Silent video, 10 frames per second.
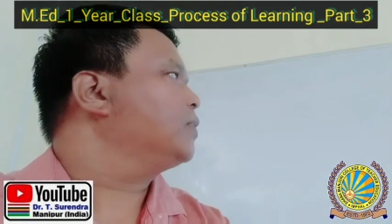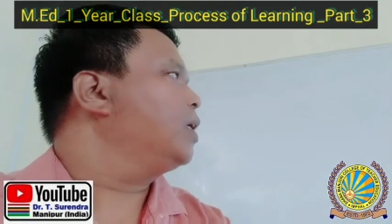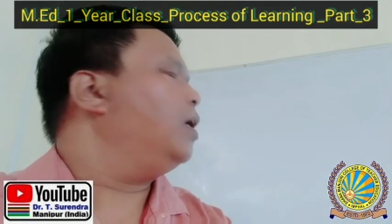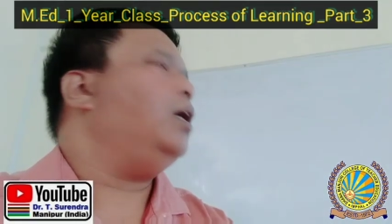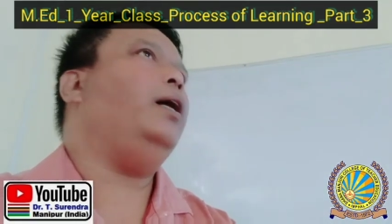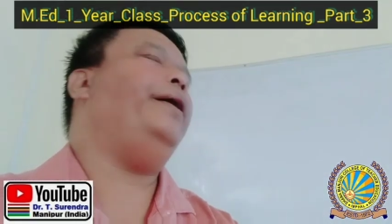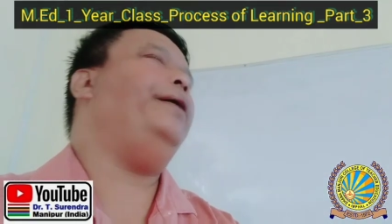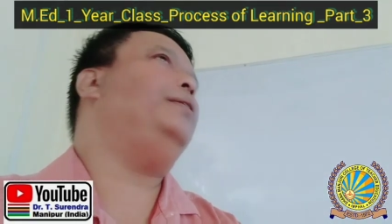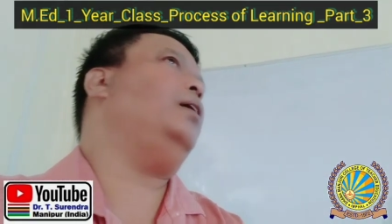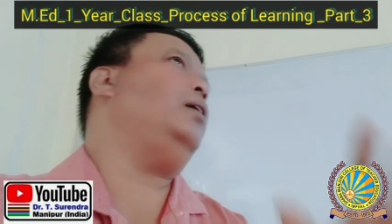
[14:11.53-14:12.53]

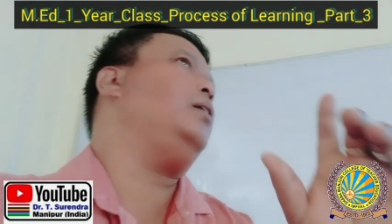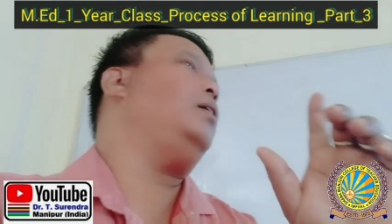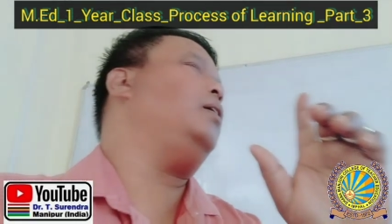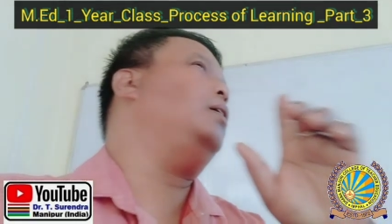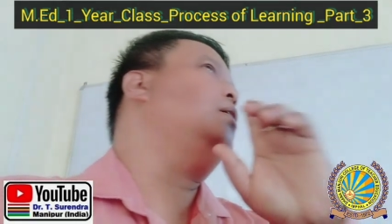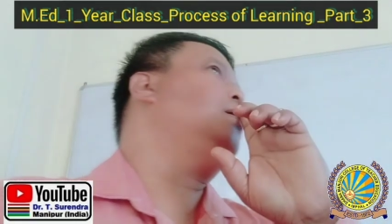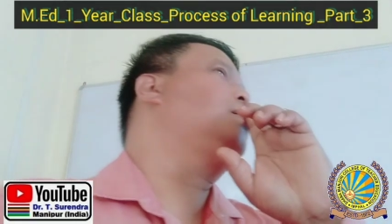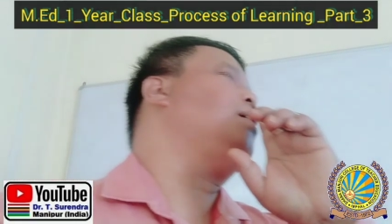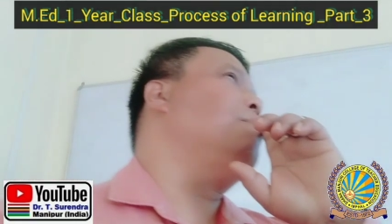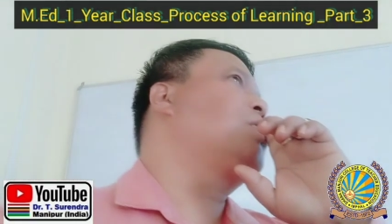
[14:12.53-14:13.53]
And
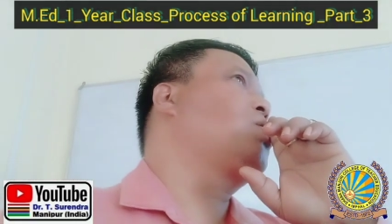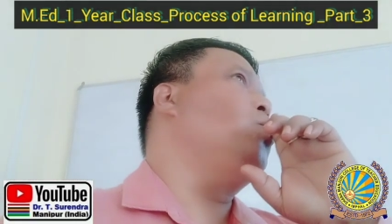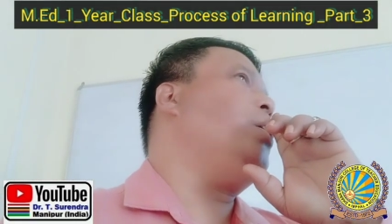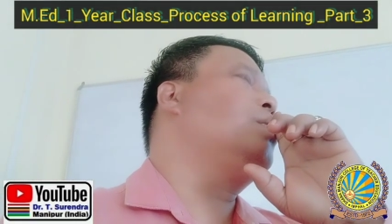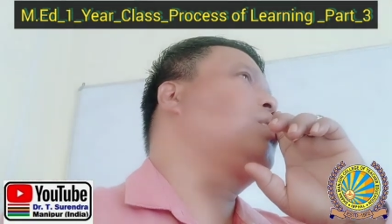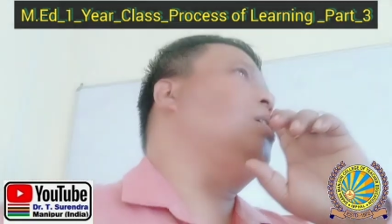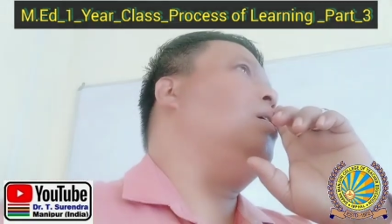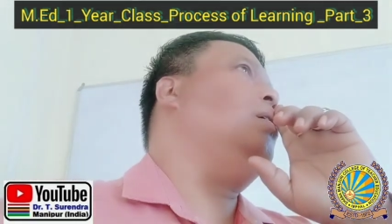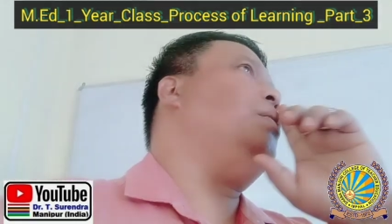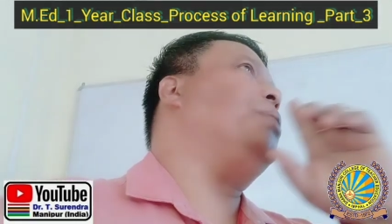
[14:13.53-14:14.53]
some students,
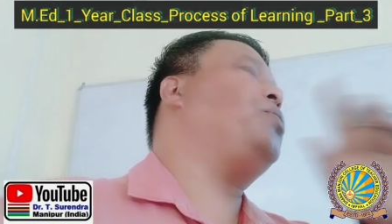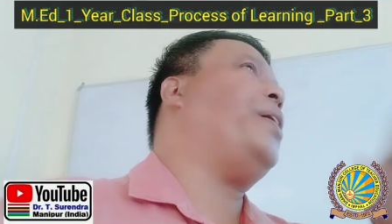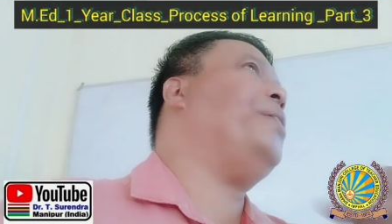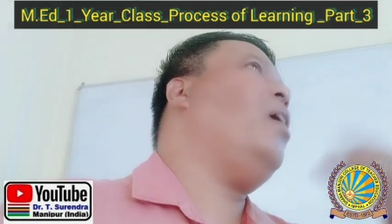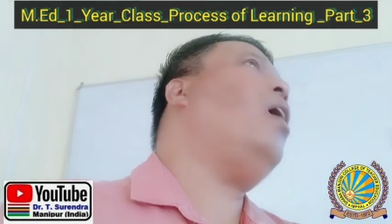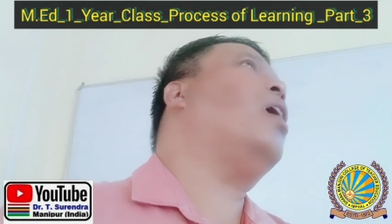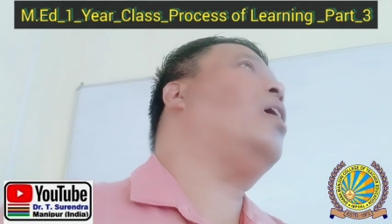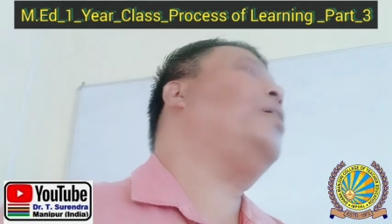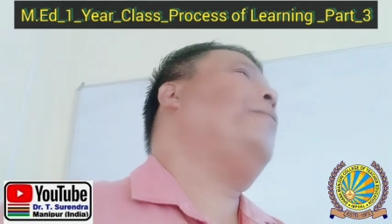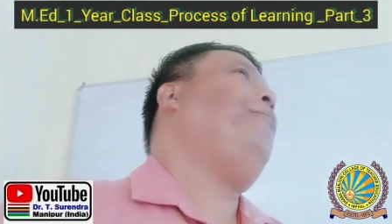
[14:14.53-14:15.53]
they tried
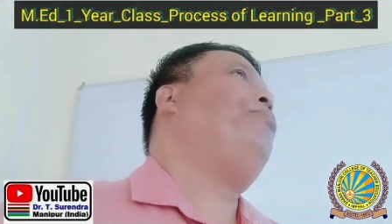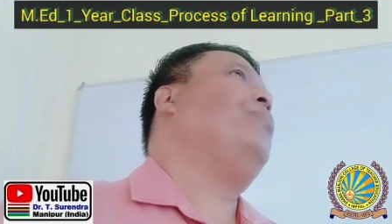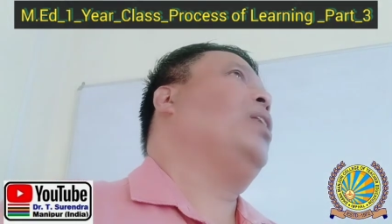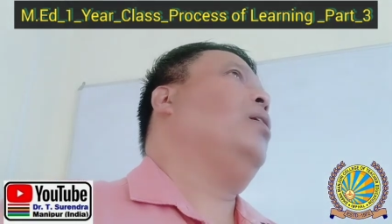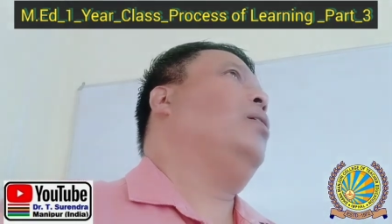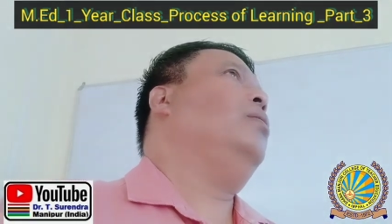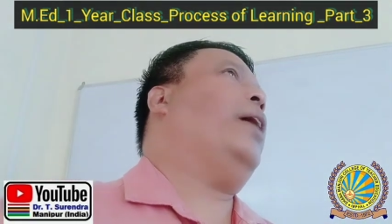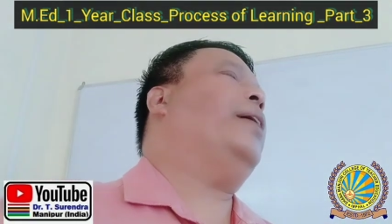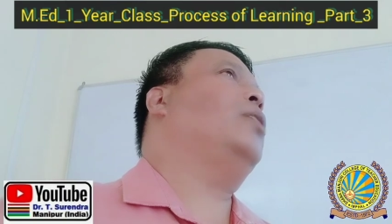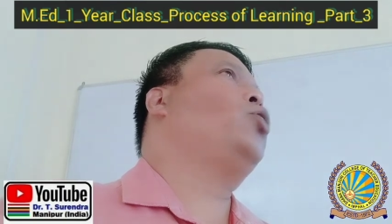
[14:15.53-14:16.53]
hard
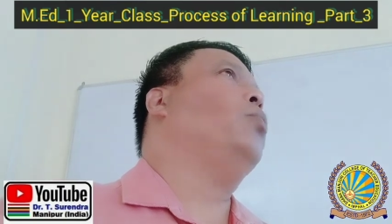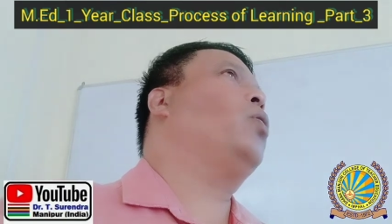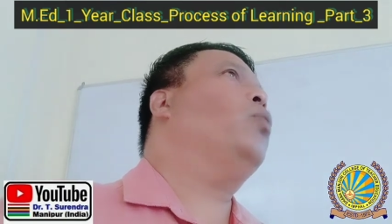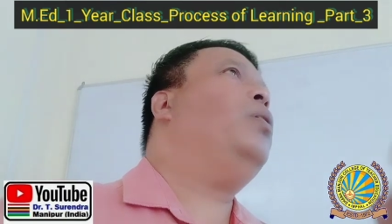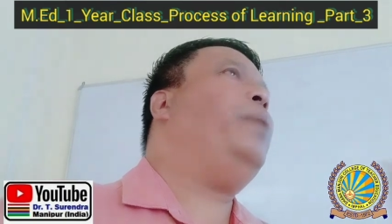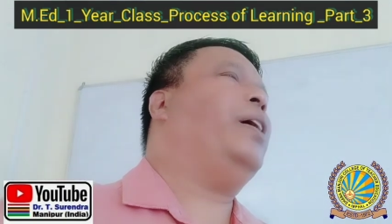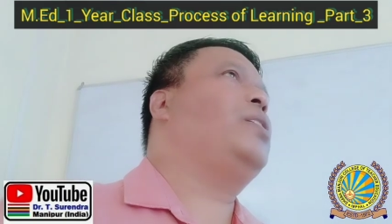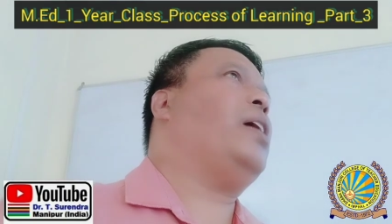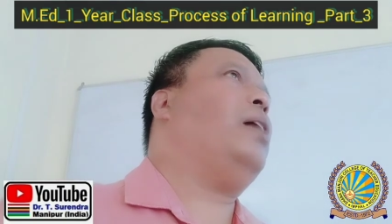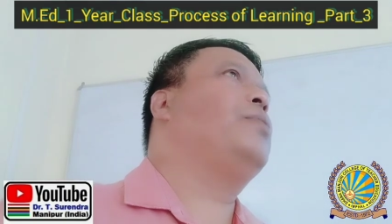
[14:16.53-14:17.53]
that tomorrow will be
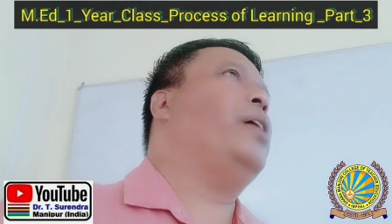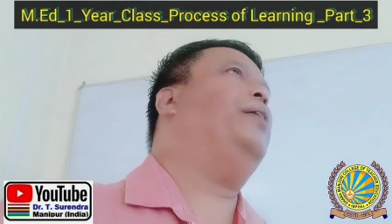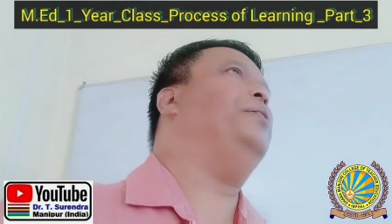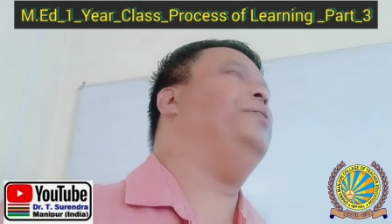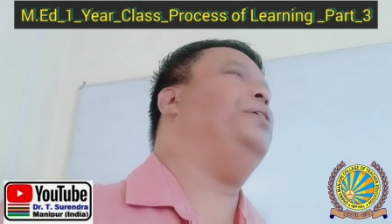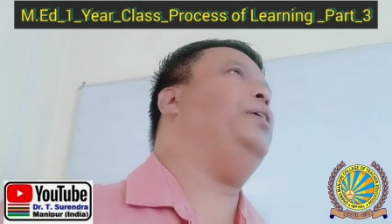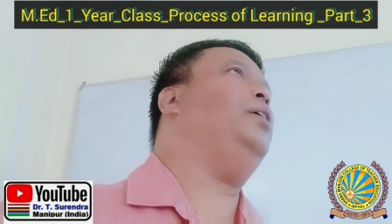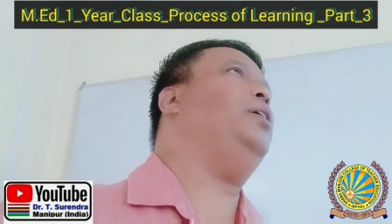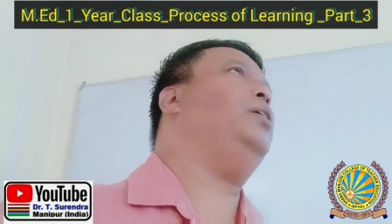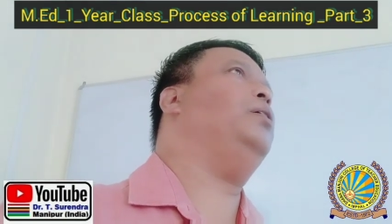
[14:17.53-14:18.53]
exams, and then
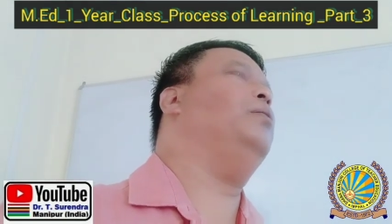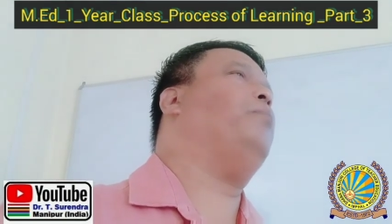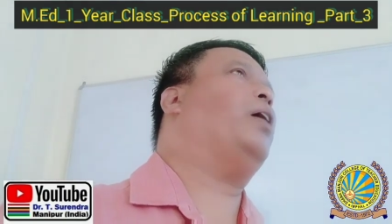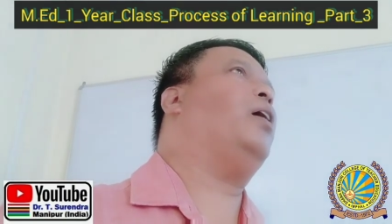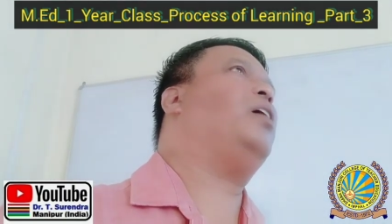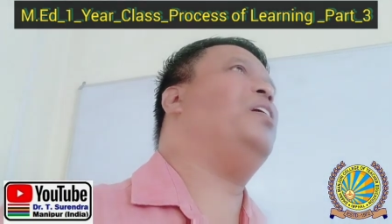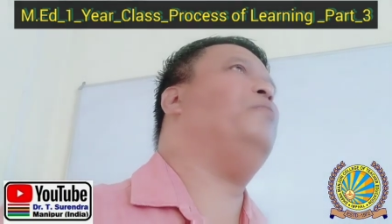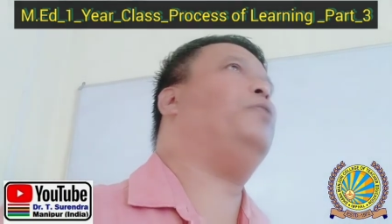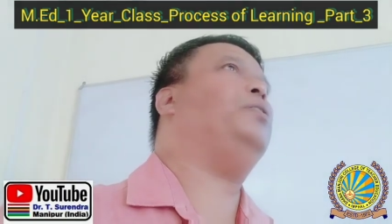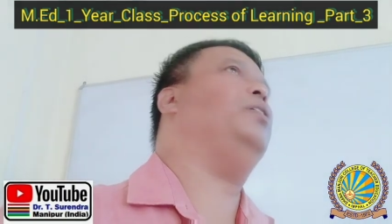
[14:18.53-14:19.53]
he by heart
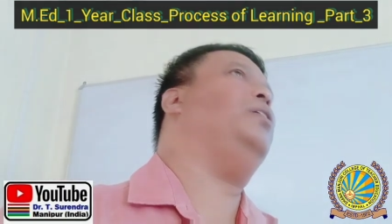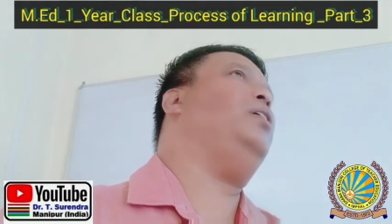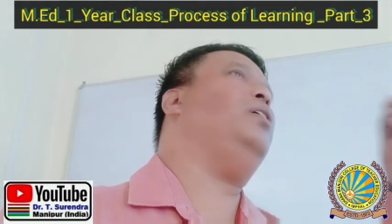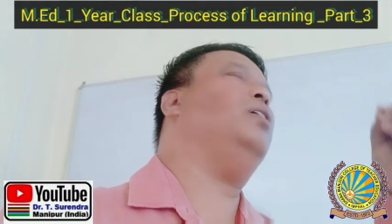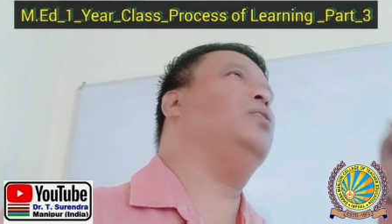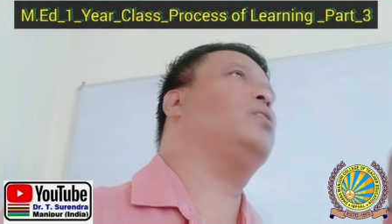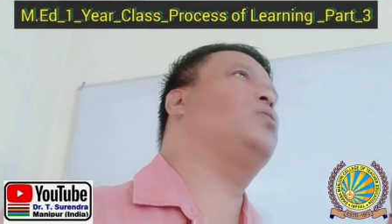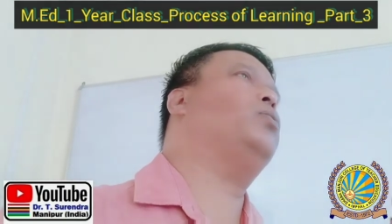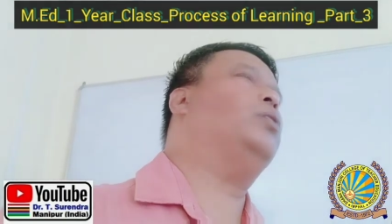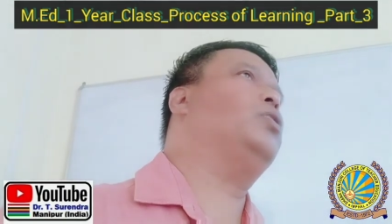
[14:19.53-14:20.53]
everything, he
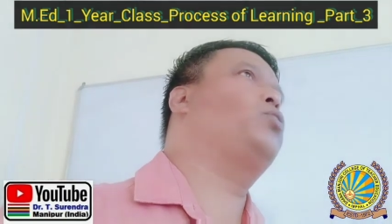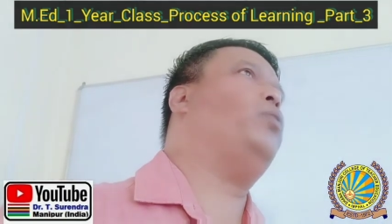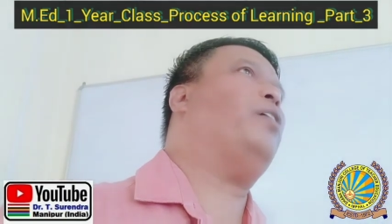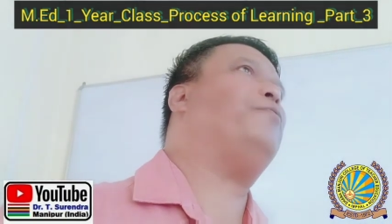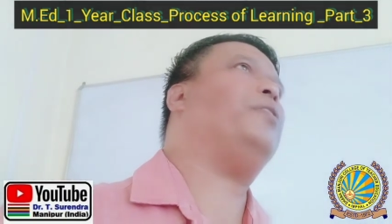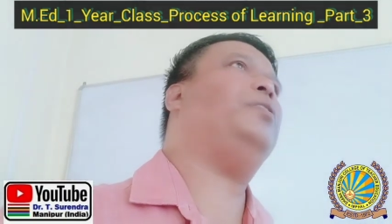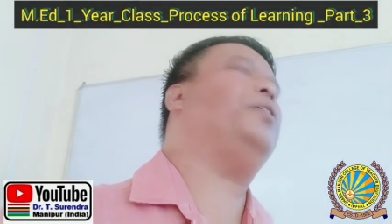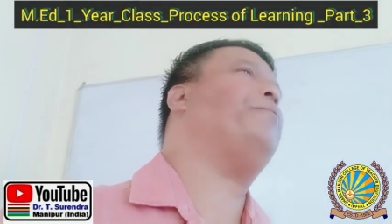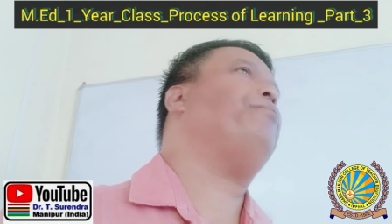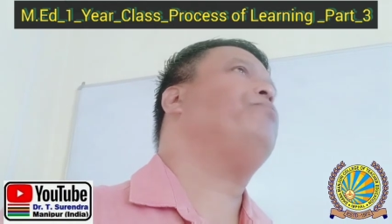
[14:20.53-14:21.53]
understood
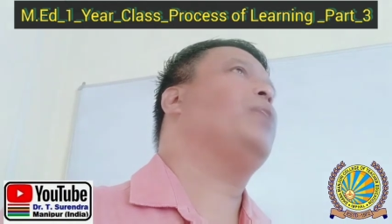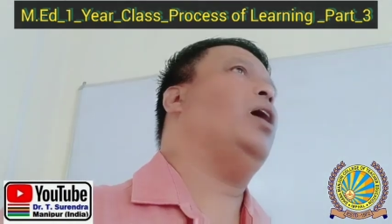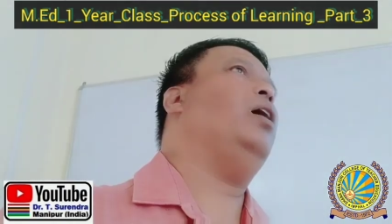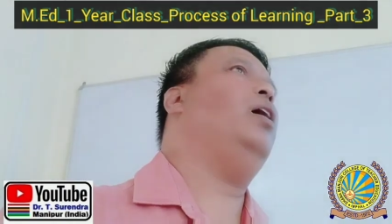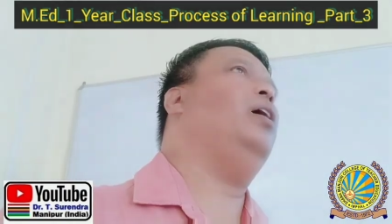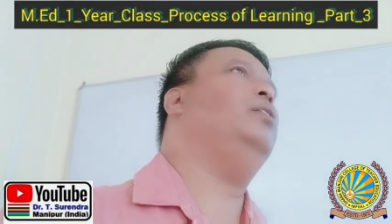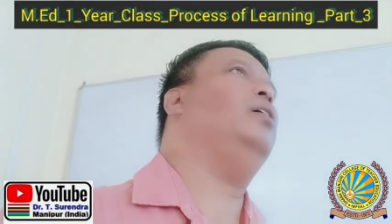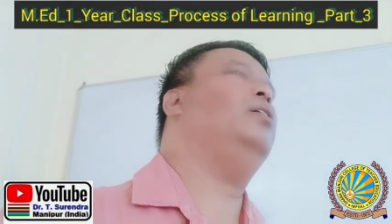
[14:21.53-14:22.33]
everything, and